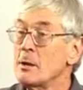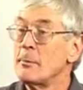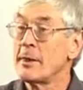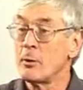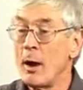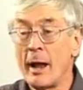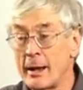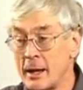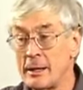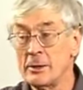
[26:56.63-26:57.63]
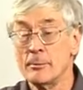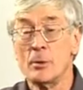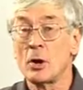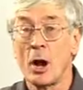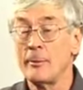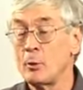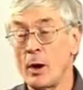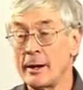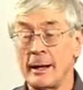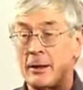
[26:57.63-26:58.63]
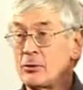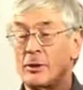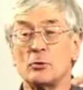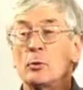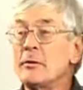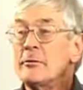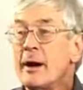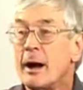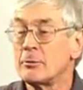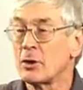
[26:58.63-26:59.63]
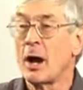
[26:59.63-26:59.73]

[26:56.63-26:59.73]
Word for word: By the way, in the book, I'm quite against these wind farms.